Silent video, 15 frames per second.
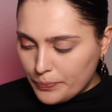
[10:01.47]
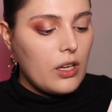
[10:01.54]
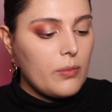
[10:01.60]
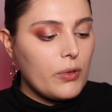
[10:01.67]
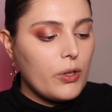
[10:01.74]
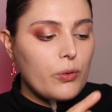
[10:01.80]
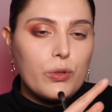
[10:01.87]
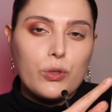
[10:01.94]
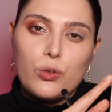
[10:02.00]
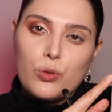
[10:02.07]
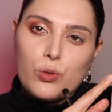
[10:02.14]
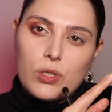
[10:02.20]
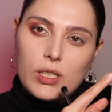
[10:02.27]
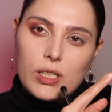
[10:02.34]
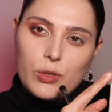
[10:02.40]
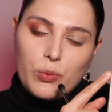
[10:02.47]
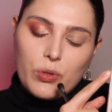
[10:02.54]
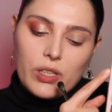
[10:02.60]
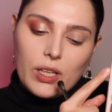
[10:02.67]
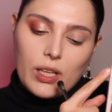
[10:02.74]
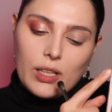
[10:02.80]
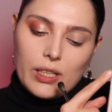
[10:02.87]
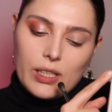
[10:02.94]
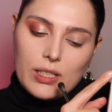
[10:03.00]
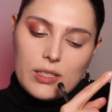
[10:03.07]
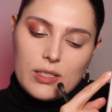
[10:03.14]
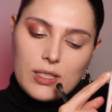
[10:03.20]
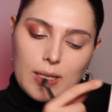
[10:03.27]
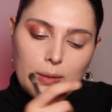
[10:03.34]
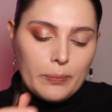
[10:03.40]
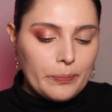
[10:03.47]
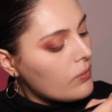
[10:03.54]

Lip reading: I'm going to start with the color Easy.